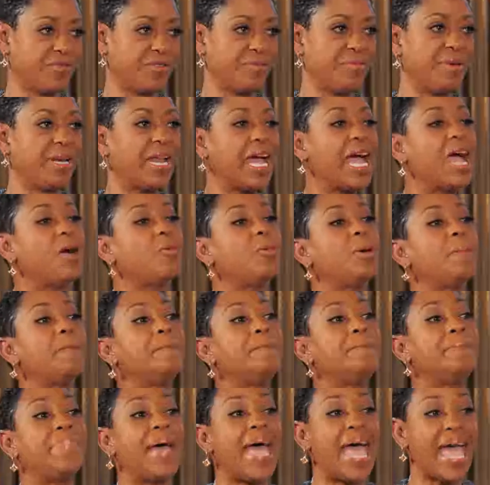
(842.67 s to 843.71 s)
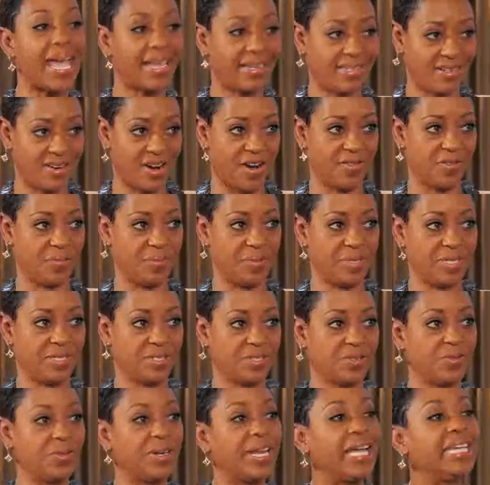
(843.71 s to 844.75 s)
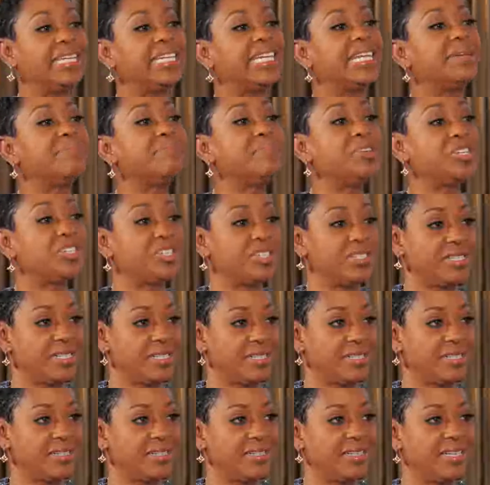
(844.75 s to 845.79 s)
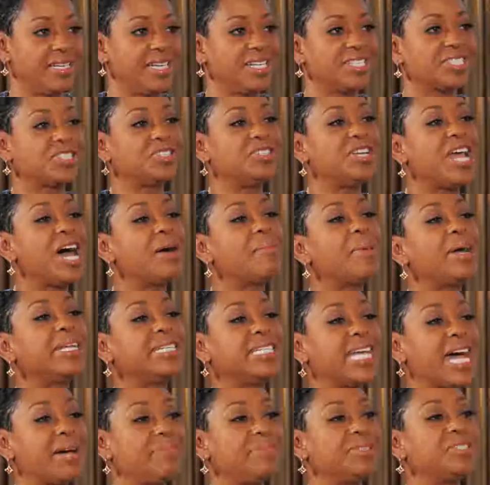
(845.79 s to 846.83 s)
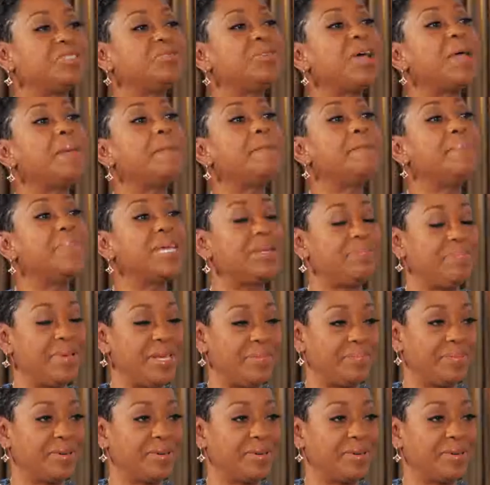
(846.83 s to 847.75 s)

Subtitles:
for a minute, I went back to Harvard Business School and I did admissions. So now my job is to admit people